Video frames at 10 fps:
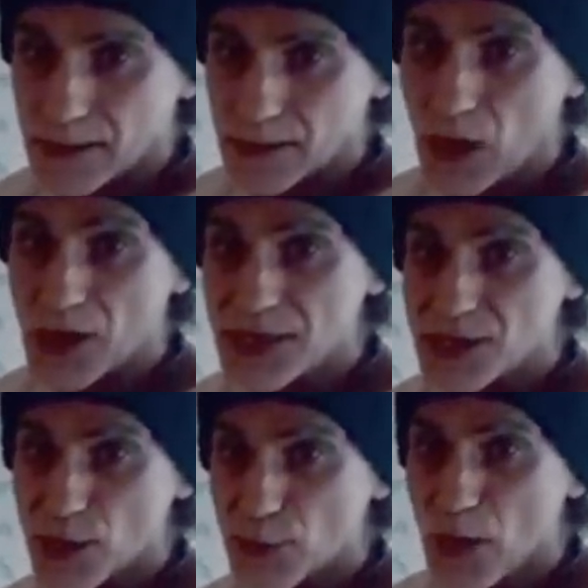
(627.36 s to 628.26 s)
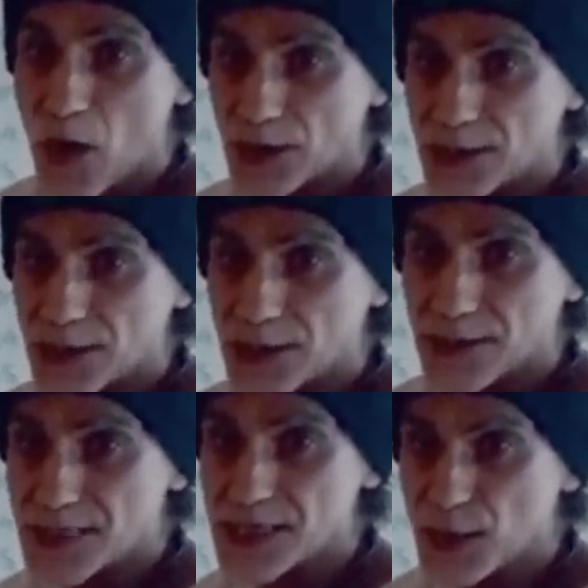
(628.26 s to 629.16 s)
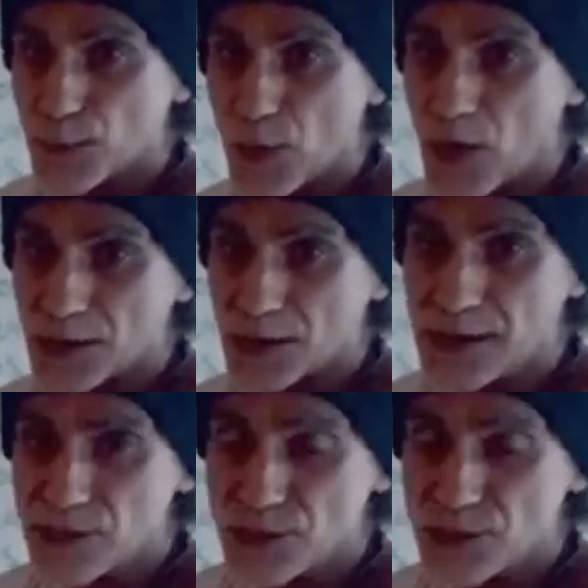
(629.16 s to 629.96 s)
God is a rock. This is the rock